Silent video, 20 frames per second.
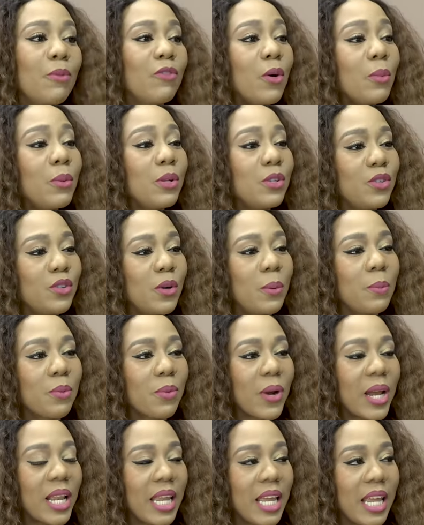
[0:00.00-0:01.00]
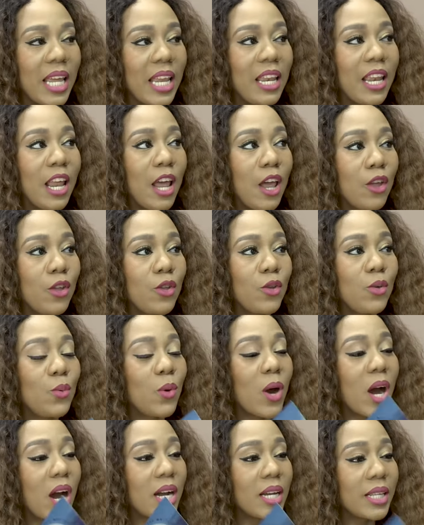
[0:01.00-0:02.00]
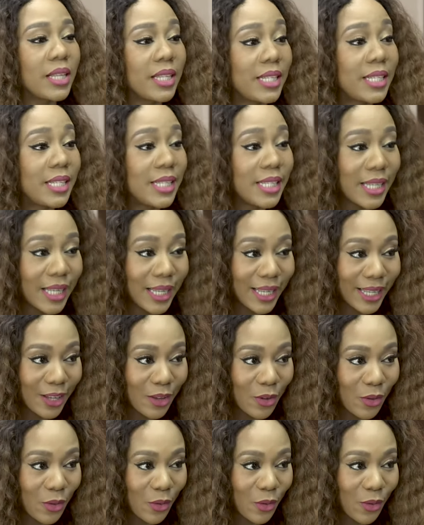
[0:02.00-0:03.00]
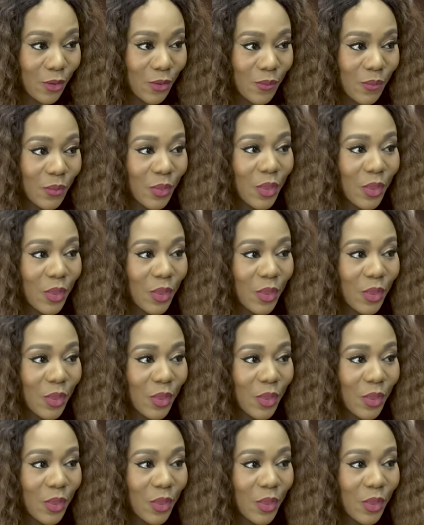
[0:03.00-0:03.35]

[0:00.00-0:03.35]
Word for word: before we jump right in, you are the CEO